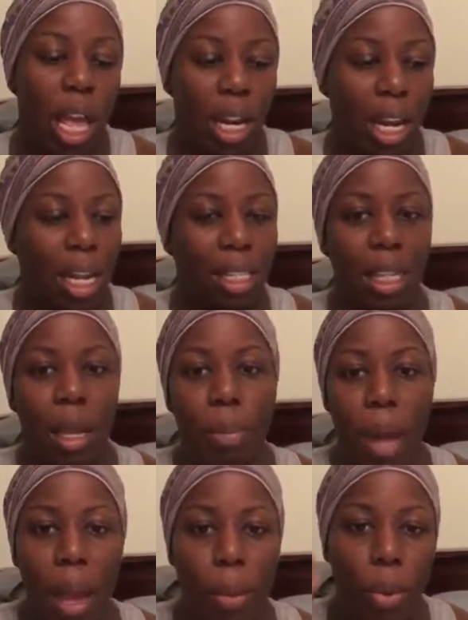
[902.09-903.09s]
Like I said,
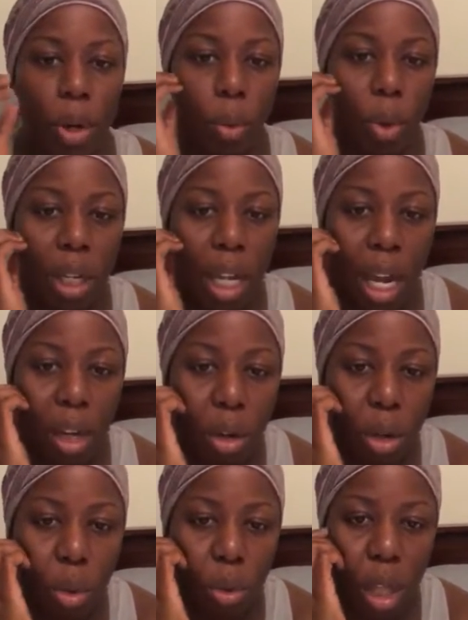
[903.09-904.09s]
babe, what day do
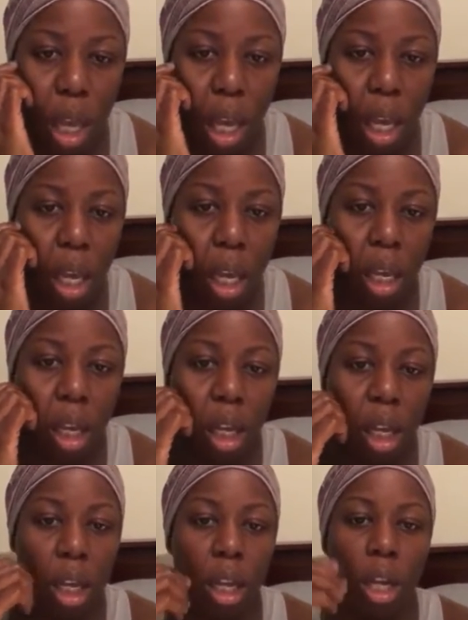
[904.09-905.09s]
you think
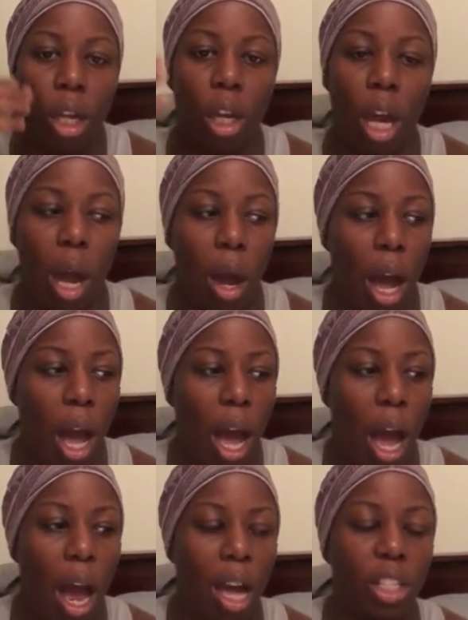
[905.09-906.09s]

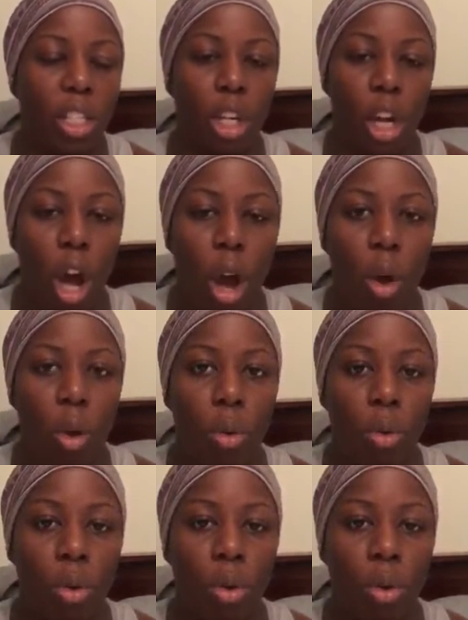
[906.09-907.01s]
I should go?